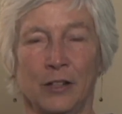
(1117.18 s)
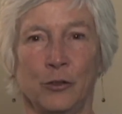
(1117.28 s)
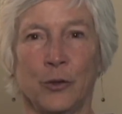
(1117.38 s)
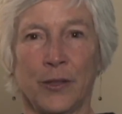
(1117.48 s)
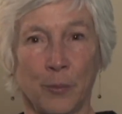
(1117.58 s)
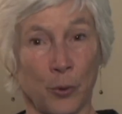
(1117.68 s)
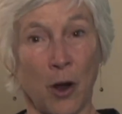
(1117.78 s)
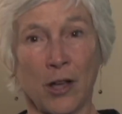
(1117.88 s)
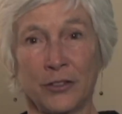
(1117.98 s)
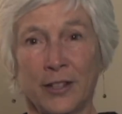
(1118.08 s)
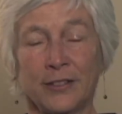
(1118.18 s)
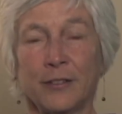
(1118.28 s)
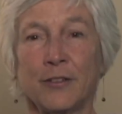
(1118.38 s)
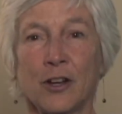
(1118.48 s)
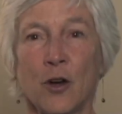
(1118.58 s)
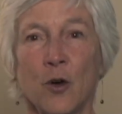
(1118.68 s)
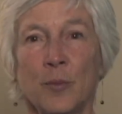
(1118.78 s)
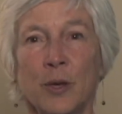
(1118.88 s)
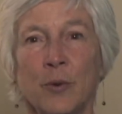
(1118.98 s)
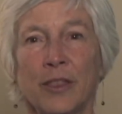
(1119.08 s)
doing the process of
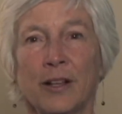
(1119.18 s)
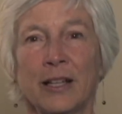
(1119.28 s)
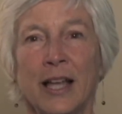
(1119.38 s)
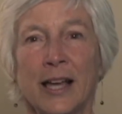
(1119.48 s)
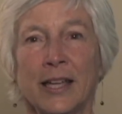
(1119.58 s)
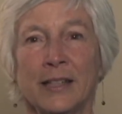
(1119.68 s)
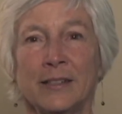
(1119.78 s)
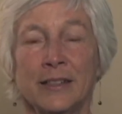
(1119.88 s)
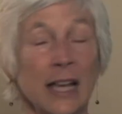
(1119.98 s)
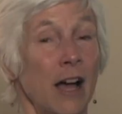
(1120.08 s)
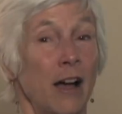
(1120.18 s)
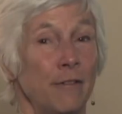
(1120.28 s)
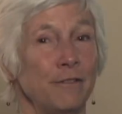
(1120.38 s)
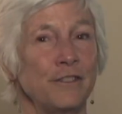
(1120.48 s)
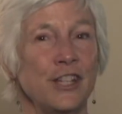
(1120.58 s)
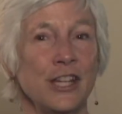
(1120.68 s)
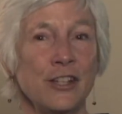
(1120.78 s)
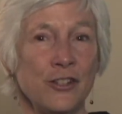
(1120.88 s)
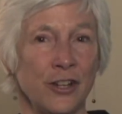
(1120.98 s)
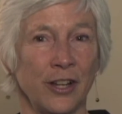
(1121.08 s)
Hakomi with a client, of
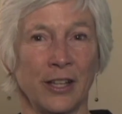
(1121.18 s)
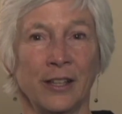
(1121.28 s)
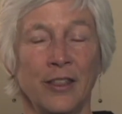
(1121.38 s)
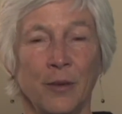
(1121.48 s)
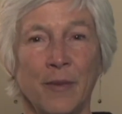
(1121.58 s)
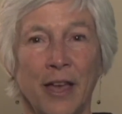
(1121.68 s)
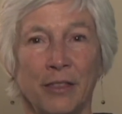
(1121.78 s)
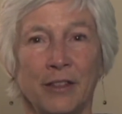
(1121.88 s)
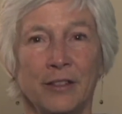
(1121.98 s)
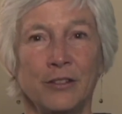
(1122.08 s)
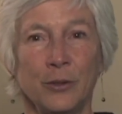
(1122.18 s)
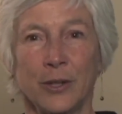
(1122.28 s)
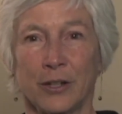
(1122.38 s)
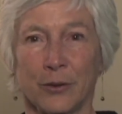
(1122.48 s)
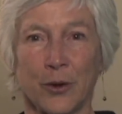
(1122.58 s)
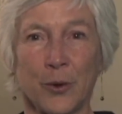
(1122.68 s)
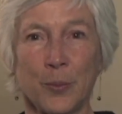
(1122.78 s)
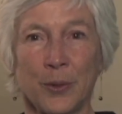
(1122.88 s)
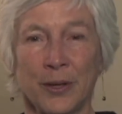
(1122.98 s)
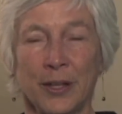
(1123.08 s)
teaching the method to a
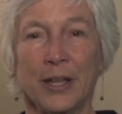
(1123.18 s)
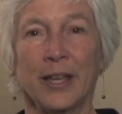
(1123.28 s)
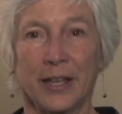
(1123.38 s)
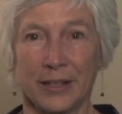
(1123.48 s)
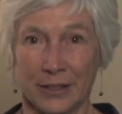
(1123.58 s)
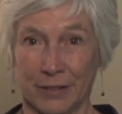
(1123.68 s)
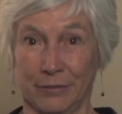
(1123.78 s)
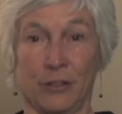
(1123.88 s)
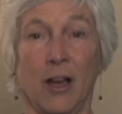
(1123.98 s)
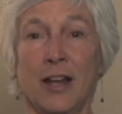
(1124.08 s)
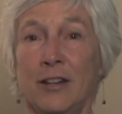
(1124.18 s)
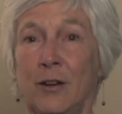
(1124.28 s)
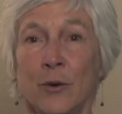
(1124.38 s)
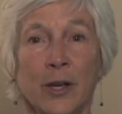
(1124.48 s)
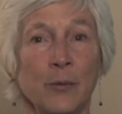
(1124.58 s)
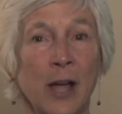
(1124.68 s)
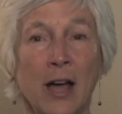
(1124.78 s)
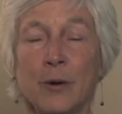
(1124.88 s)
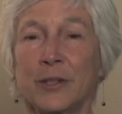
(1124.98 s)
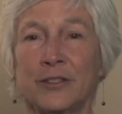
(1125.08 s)
group, not knowing
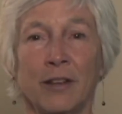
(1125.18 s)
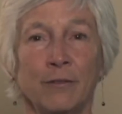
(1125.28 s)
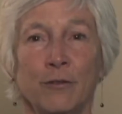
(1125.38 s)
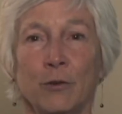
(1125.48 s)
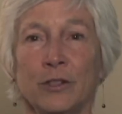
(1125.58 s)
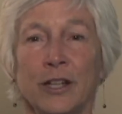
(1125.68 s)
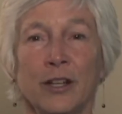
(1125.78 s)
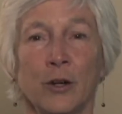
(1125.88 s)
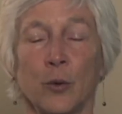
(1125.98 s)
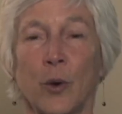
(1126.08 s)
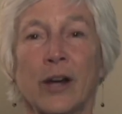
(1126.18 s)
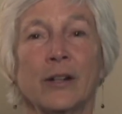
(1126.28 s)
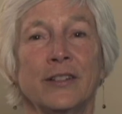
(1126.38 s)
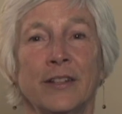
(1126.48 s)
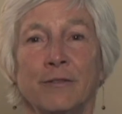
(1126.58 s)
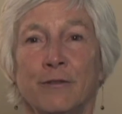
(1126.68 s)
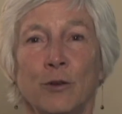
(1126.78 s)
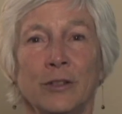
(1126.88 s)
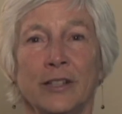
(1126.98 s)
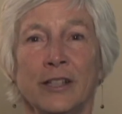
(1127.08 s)
how it's unfolding or where it's
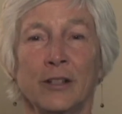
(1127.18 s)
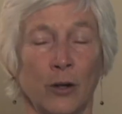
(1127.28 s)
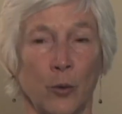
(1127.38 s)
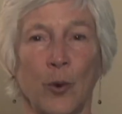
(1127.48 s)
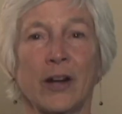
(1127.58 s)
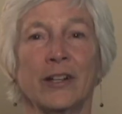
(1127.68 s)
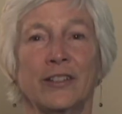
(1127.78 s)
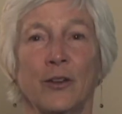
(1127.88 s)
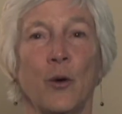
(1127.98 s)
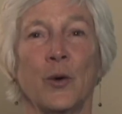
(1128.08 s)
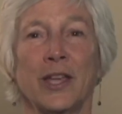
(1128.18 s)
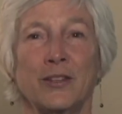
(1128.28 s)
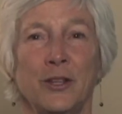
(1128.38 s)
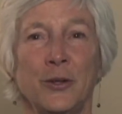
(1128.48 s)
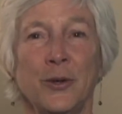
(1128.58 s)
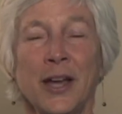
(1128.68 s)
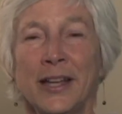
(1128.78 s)
unfolding or where it's going to,